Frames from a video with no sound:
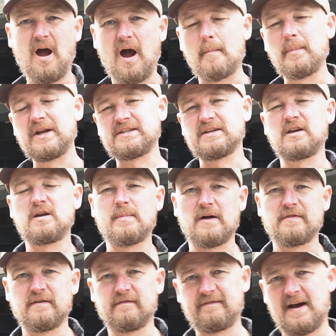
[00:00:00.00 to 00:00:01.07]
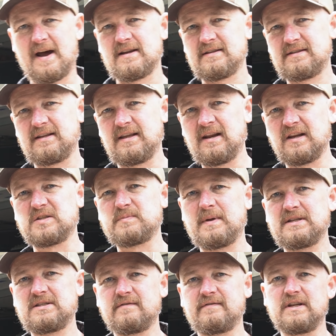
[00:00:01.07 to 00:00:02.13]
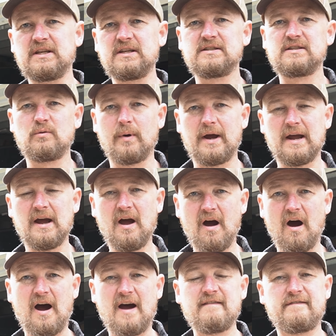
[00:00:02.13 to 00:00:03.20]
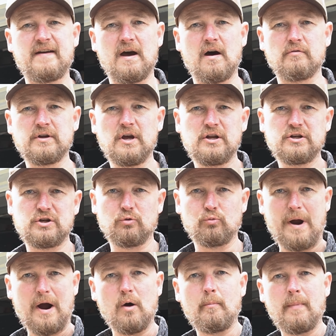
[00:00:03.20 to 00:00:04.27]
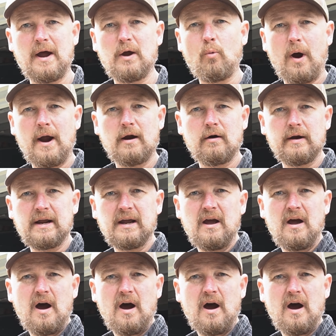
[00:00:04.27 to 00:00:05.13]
I'm going to tell you about the fast, inexpensive, and easy way I found to route my wiring